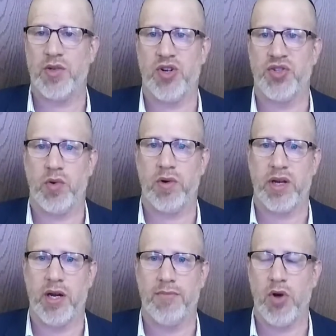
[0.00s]
our
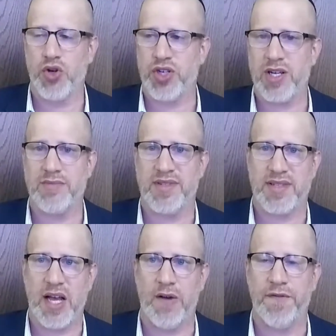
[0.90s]
story here, Moshe
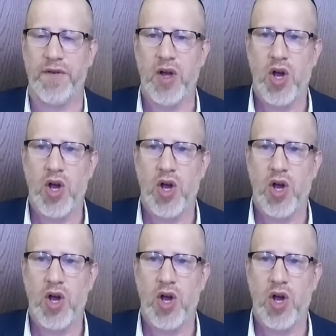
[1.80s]
himself